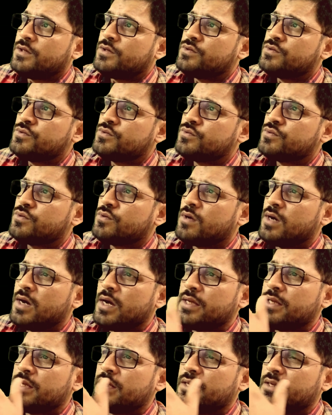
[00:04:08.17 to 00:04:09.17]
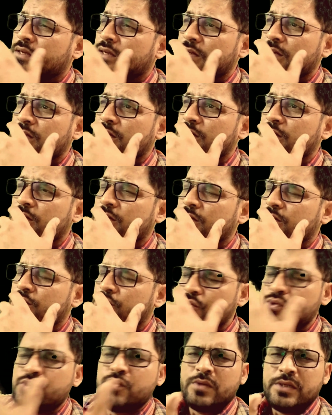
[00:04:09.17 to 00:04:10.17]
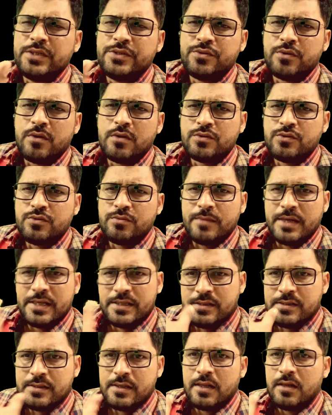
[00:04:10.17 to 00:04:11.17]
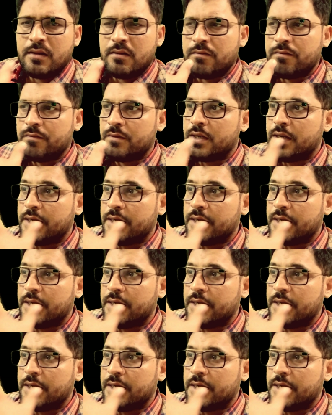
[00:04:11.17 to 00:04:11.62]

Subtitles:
So I usually talk to myself.